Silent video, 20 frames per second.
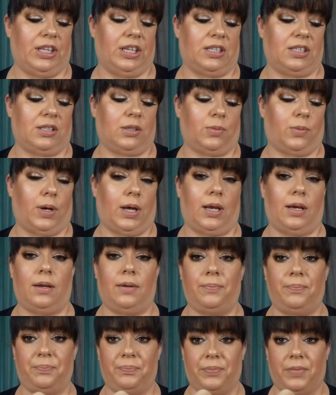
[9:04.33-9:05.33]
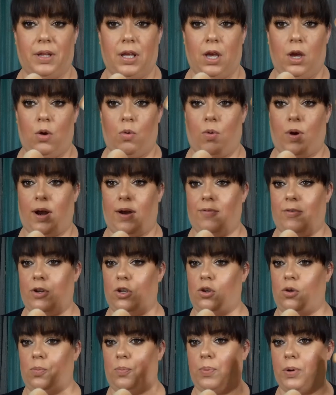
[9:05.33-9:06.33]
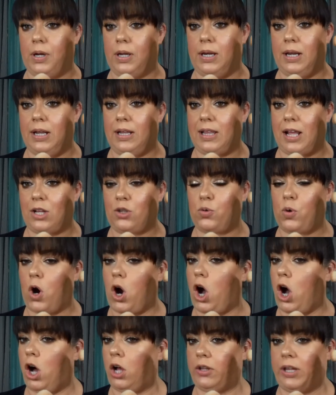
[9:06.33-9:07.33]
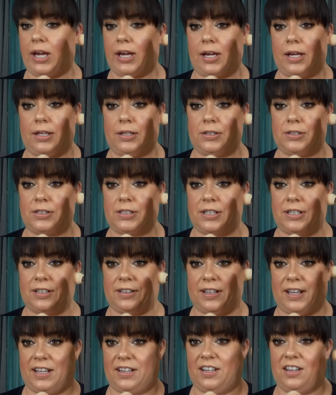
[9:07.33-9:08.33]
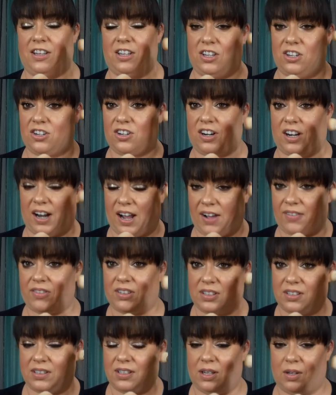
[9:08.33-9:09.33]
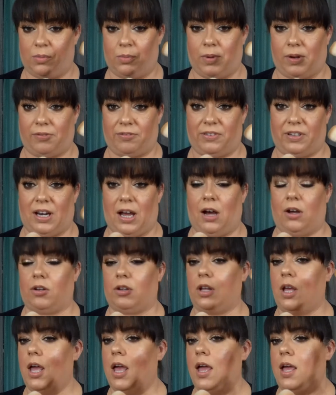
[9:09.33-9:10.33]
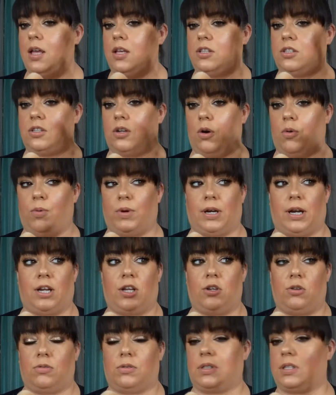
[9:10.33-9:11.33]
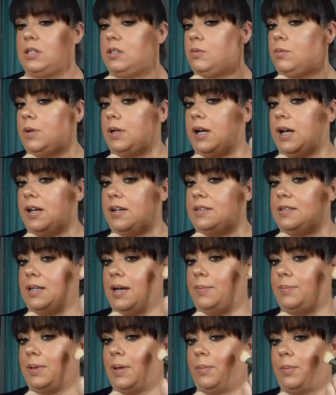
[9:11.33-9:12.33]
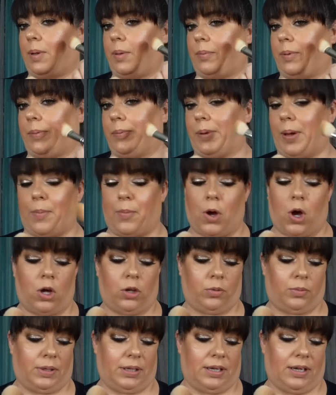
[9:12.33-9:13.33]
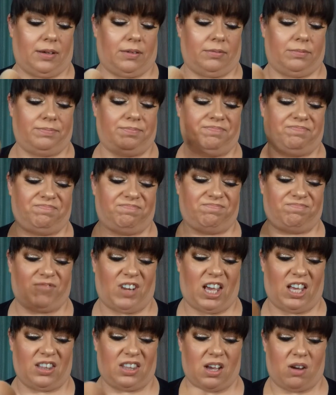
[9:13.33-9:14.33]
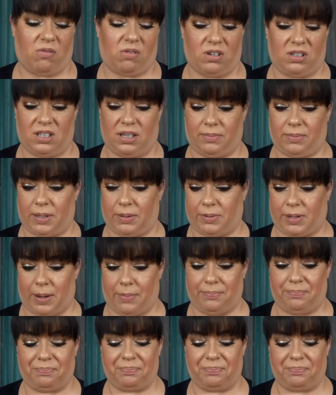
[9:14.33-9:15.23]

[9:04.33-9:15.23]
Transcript: this one, wherever you put it, that's where all that color is going to land, and then you're going to have to sit and buff it out. So when I use this one, I tap, tap, tap, tap, tap, all the way down. Hate that word, tap, tap, tap.